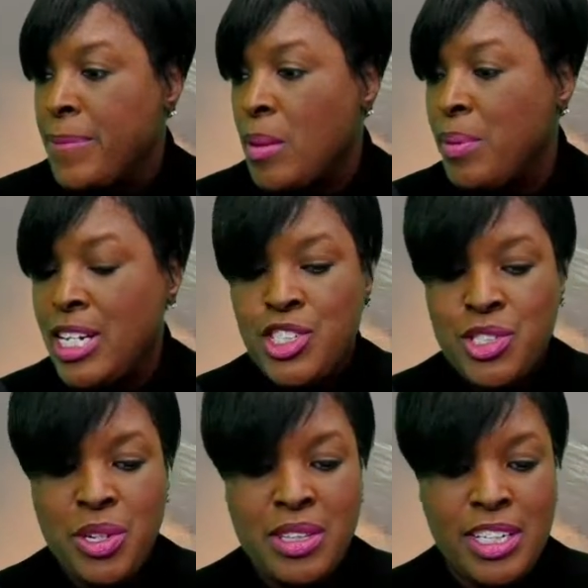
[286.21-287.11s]
Be
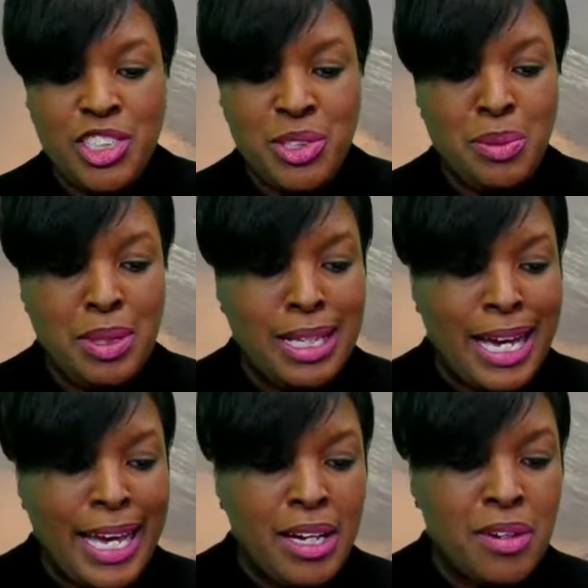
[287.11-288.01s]
sure that you
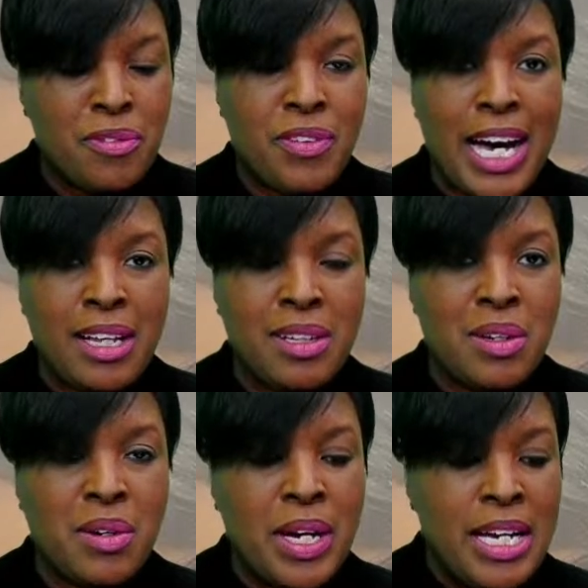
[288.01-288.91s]
like,
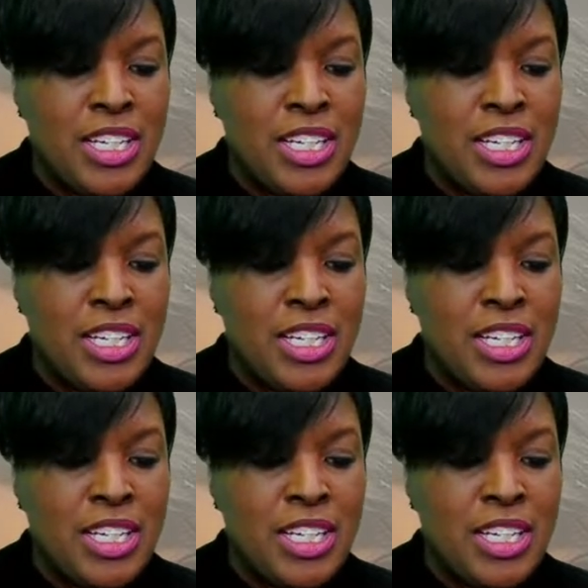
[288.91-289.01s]
follow,